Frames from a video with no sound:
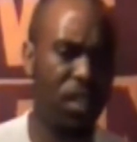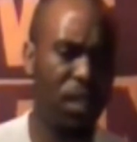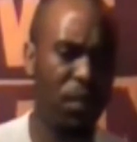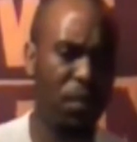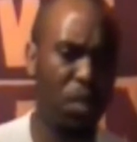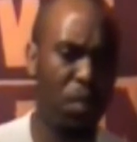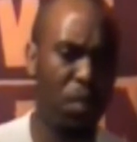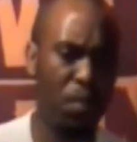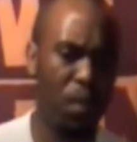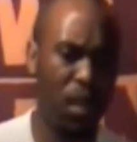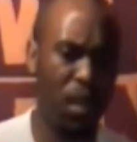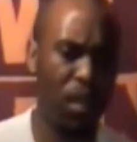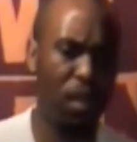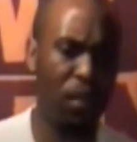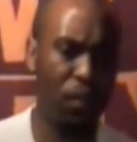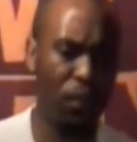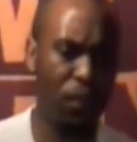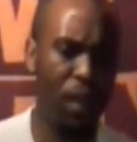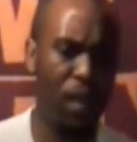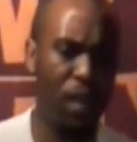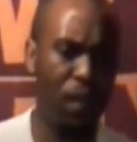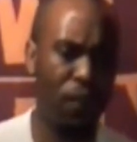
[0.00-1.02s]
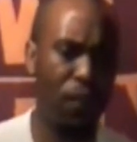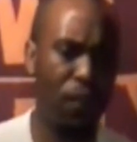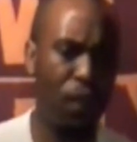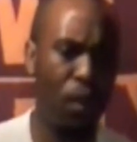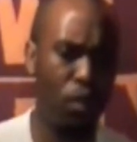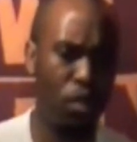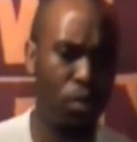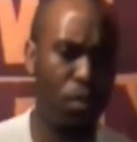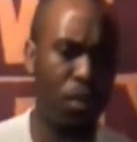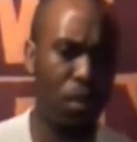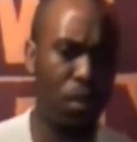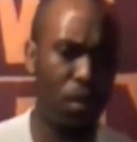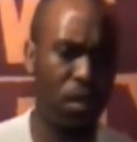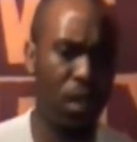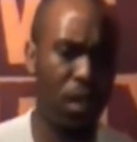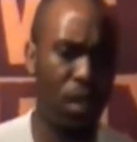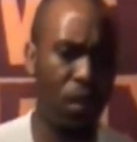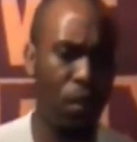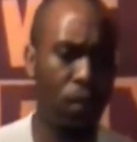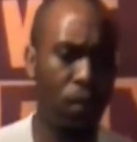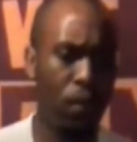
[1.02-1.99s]
seems to be very false, because
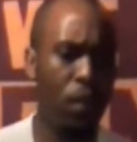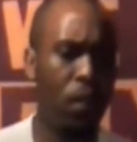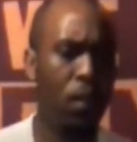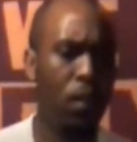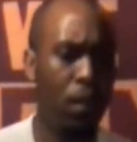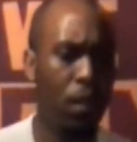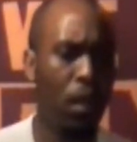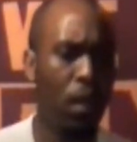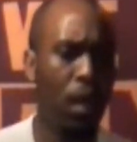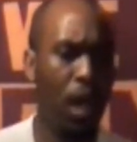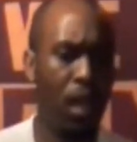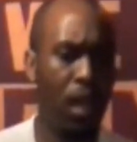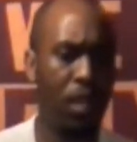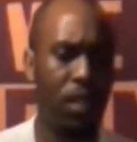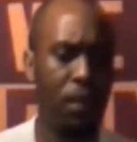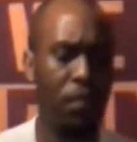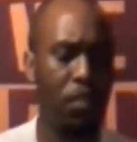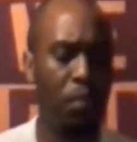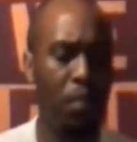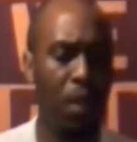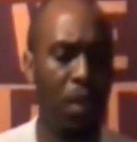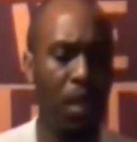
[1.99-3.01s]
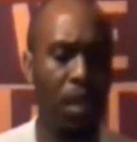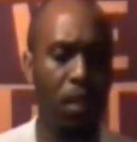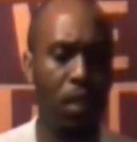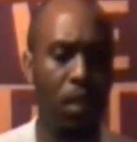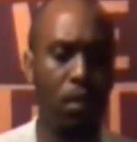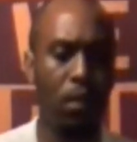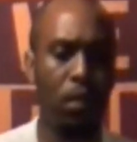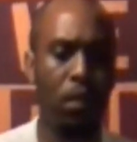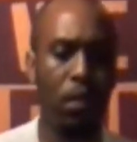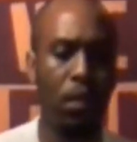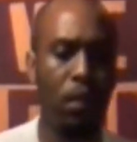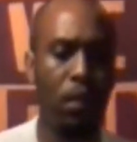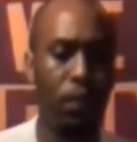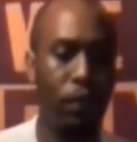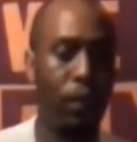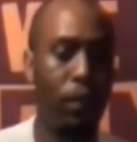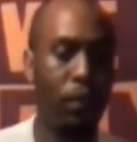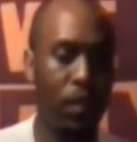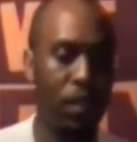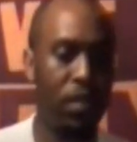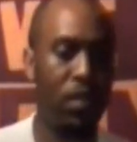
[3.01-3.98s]
they all seem to be, you know,
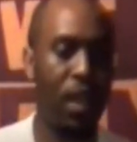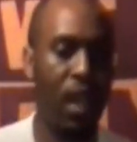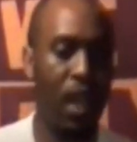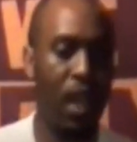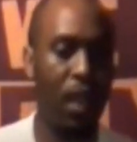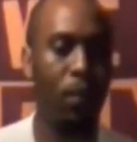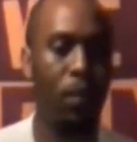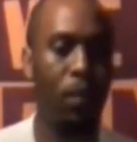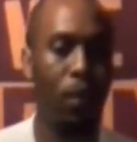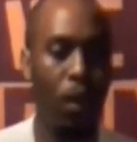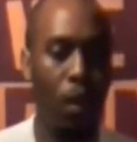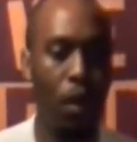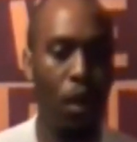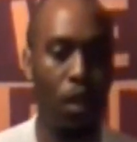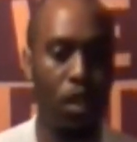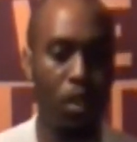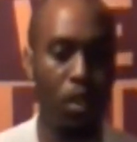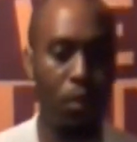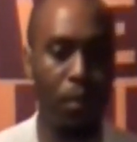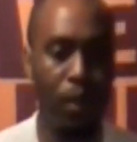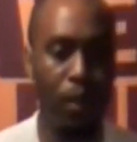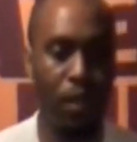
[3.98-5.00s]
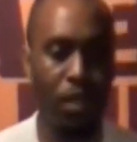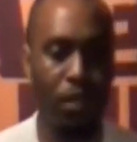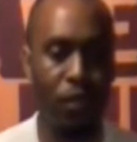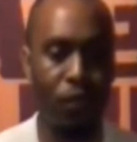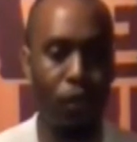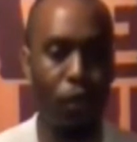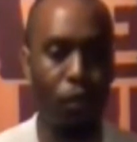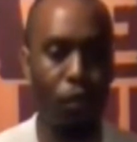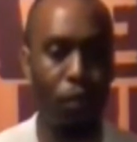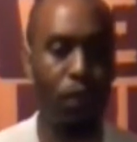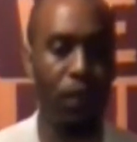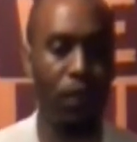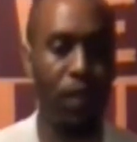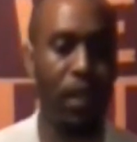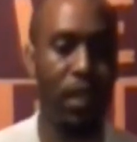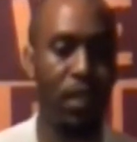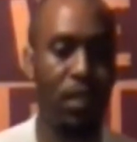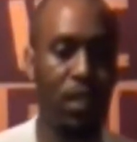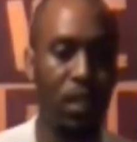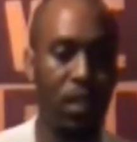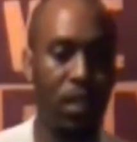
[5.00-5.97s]
from the same Uxbridge group of
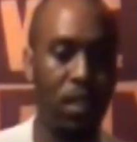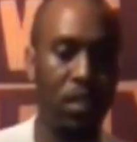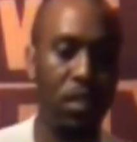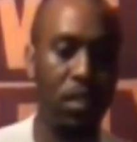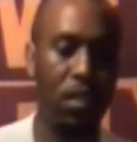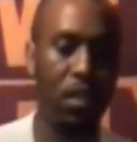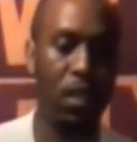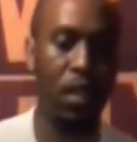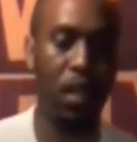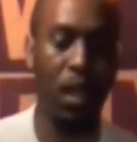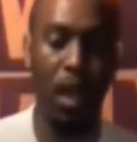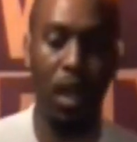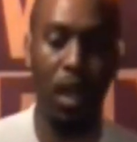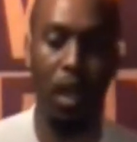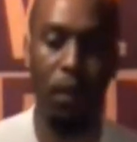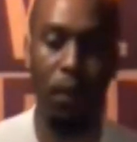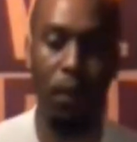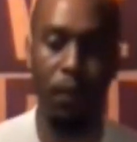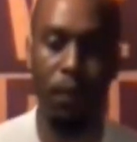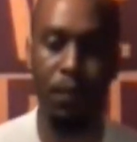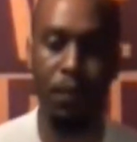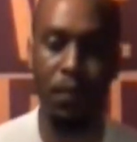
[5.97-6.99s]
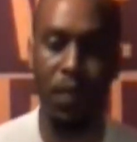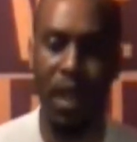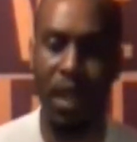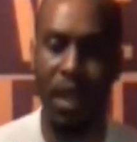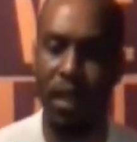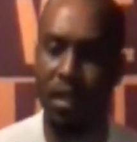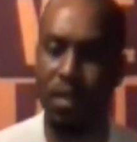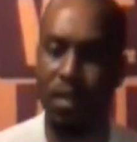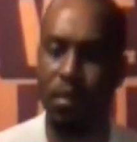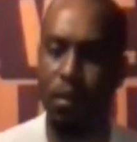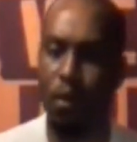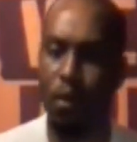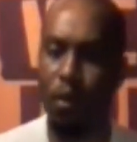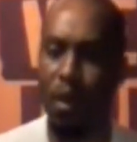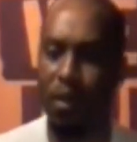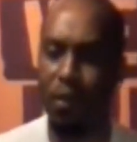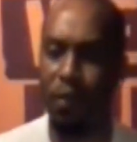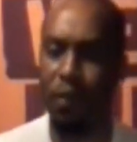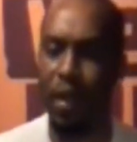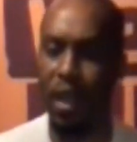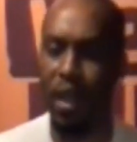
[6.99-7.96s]
elitists, and it's all
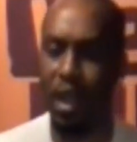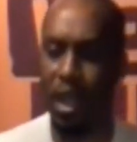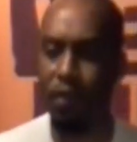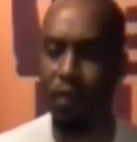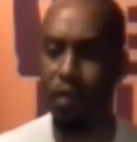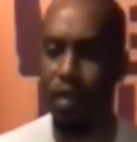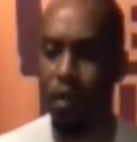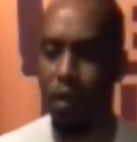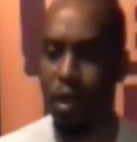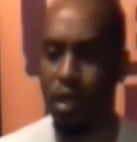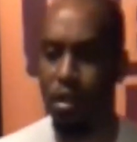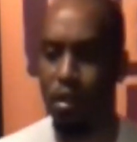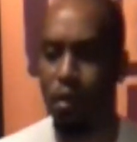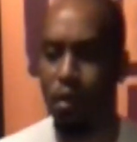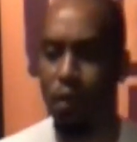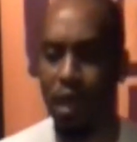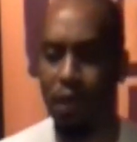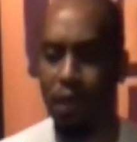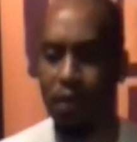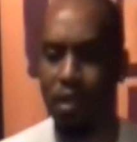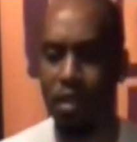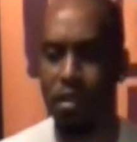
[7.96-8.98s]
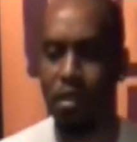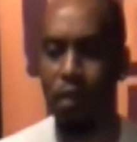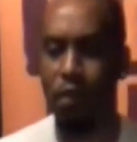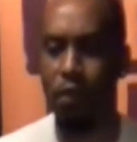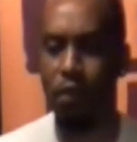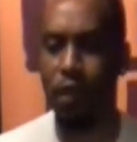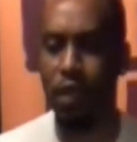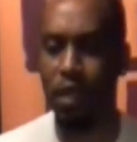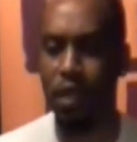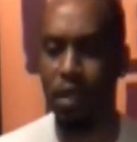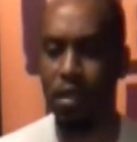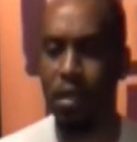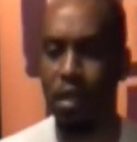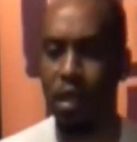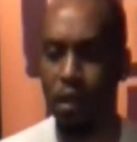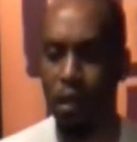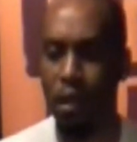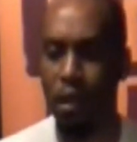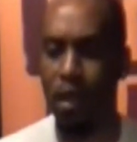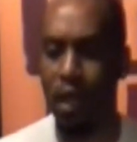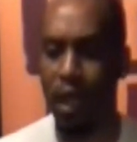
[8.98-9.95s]
quite fake, even though they do have these conflicts, a
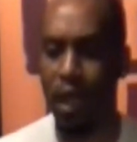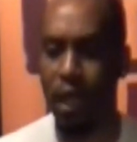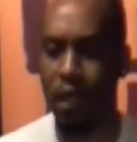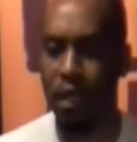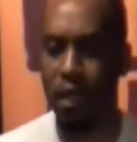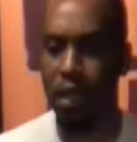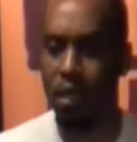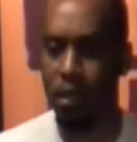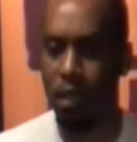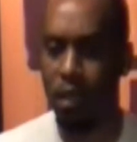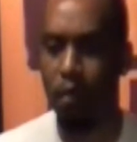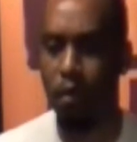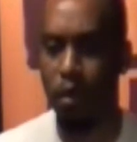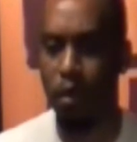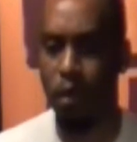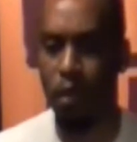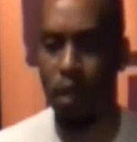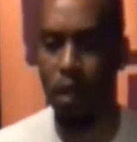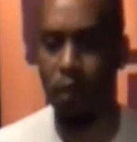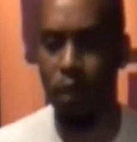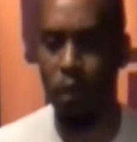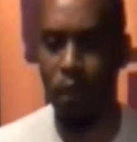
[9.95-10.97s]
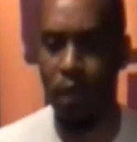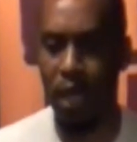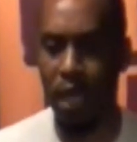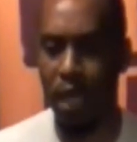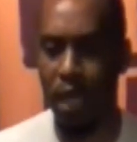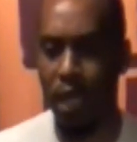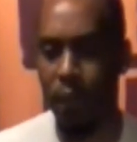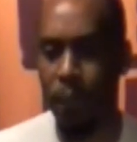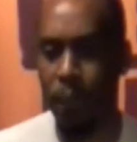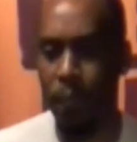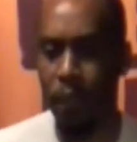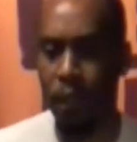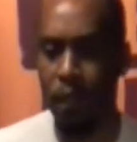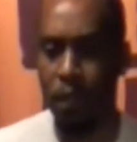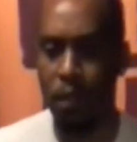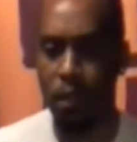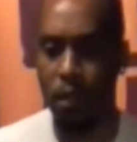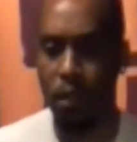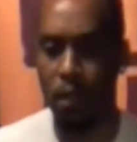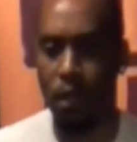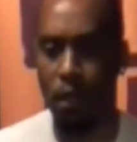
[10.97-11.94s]
lot like WWE.
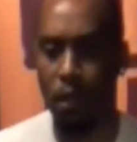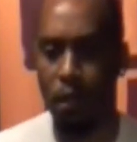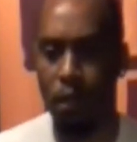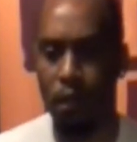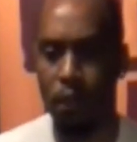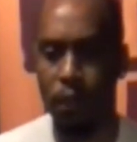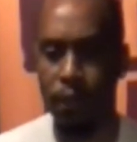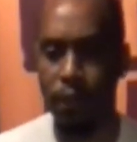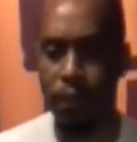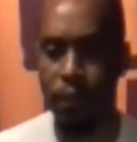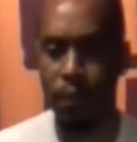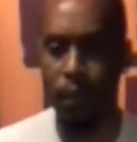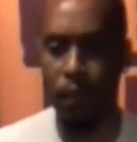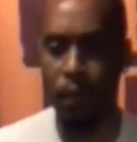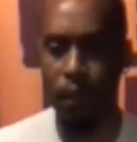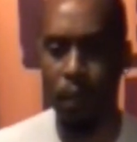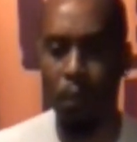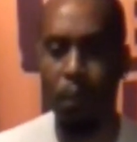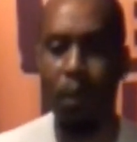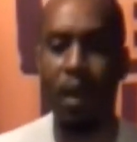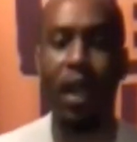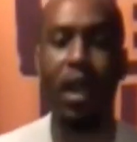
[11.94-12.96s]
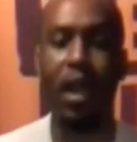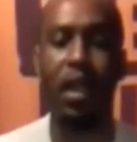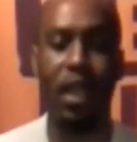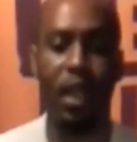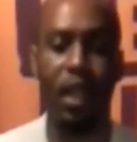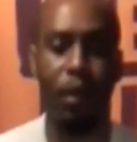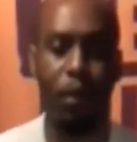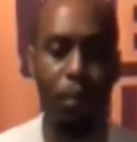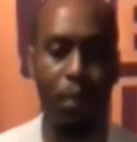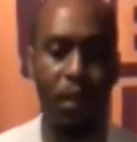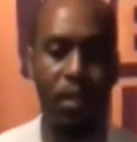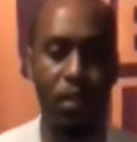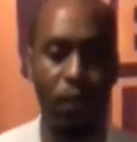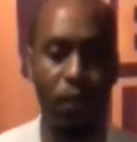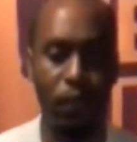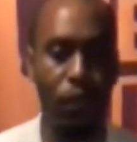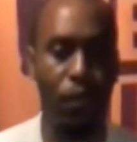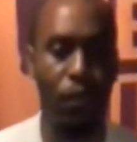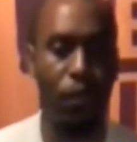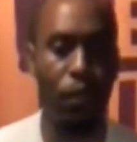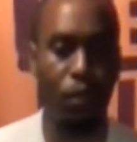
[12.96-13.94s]
So my idea would be to
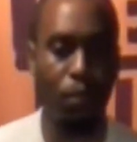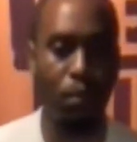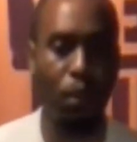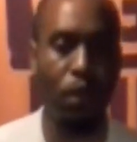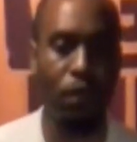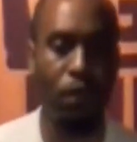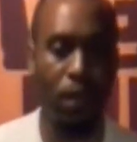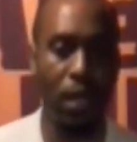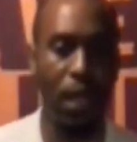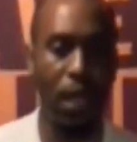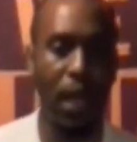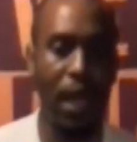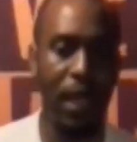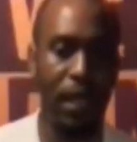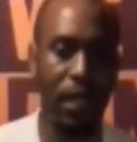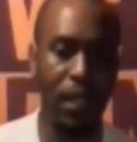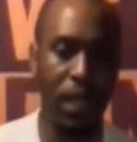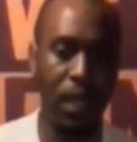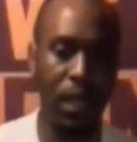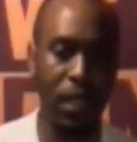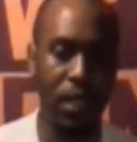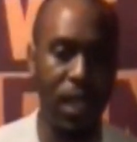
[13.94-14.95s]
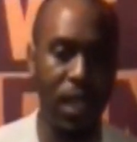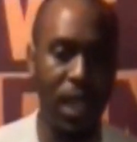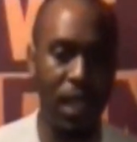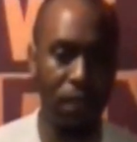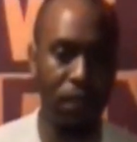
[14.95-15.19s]
fuse both of the ideas, and